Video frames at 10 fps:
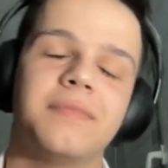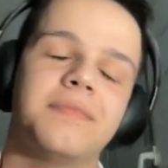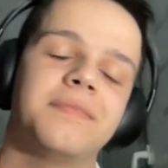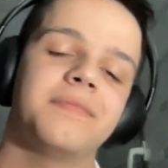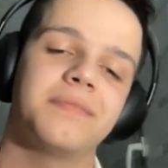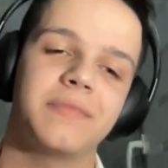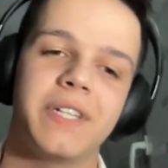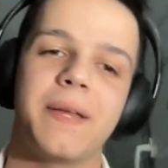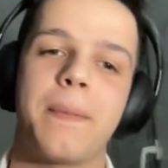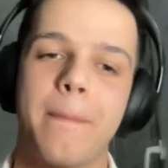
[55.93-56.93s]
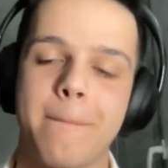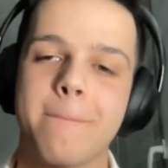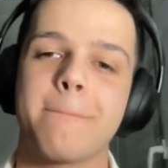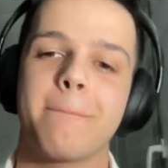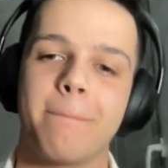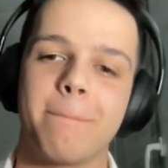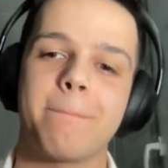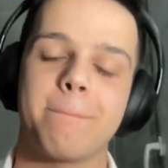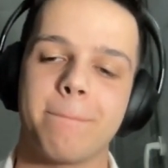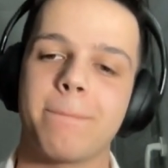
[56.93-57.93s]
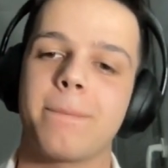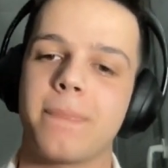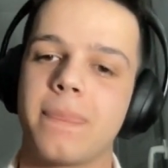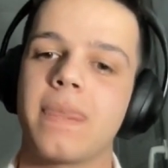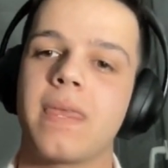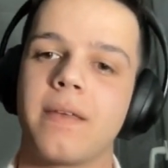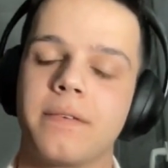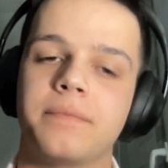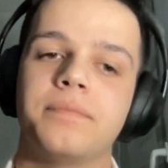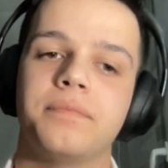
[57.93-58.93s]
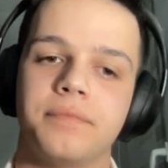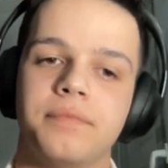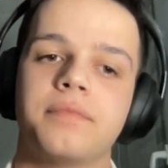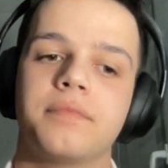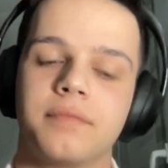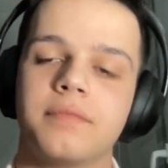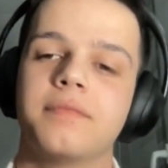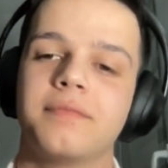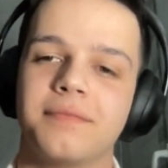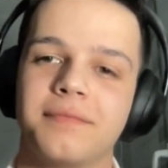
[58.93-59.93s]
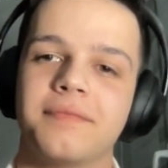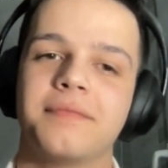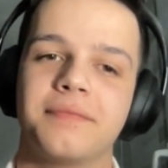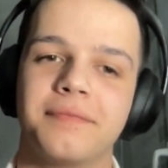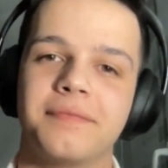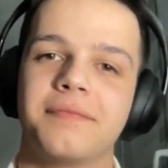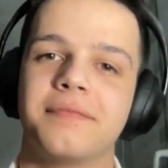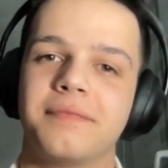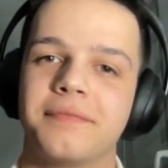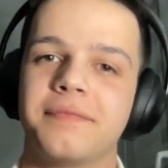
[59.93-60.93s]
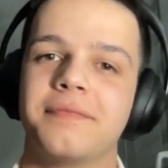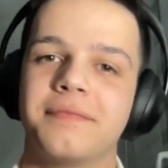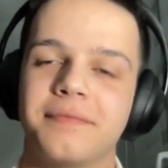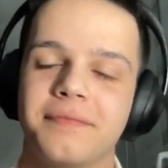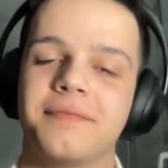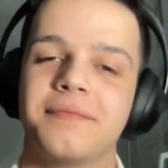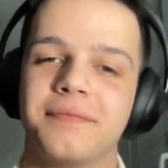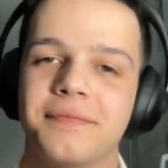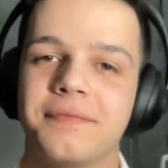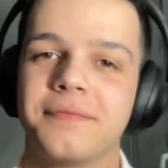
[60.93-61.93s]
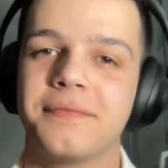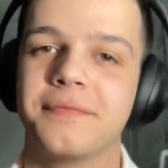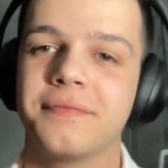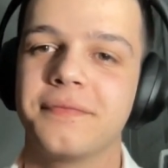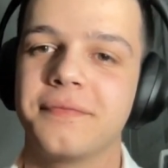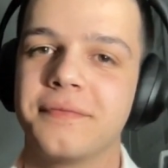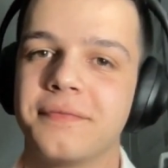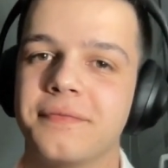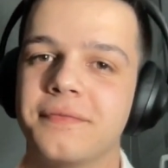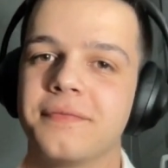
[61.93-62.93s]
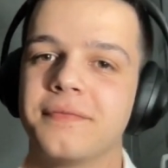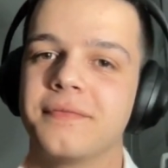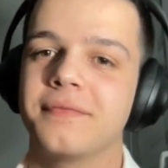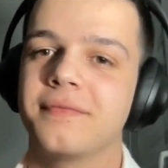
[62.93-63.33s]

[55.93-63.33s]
(silent)